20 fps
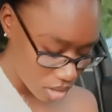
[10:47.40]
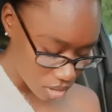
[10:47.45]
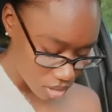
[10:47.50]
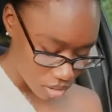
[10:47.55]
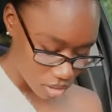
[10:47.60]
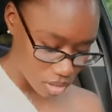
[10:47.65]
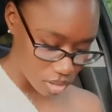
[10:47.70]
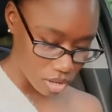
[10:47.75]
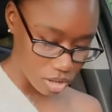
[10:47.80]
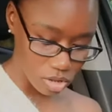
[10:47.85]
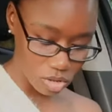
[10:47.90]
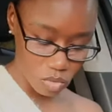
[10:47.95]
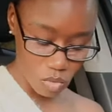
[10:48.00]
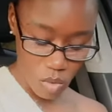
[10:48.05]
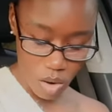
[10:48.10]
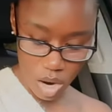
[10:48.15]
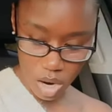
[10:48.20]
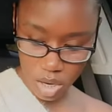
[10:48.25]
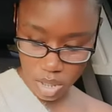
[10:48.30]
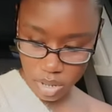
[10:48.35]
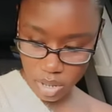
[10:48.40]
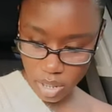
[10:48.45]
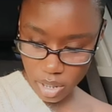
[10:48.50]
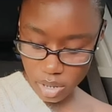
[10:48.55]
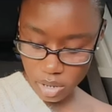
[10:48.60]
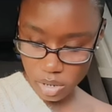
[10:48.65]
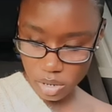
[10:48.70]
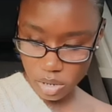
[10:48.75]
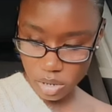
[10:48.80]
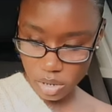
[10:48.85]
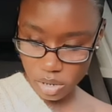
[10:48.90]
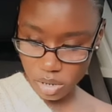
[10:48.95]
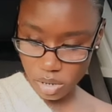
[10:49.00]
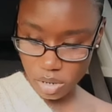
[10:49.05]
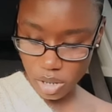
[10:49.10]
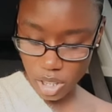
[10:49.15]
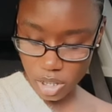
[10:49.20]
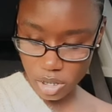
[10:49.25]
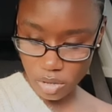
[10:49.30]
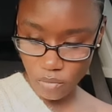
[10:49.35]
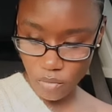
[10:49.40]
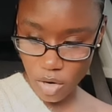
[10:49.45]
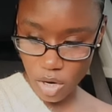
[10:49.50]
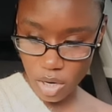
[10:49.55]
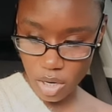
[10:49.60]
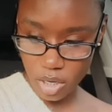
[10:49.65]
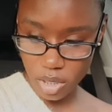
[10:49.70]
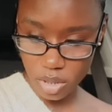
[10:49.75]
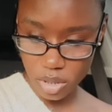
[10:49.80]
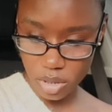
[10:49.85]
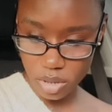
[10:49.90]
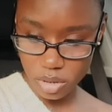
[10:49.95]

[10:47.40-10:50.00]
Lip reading: Is such a walk. That's far.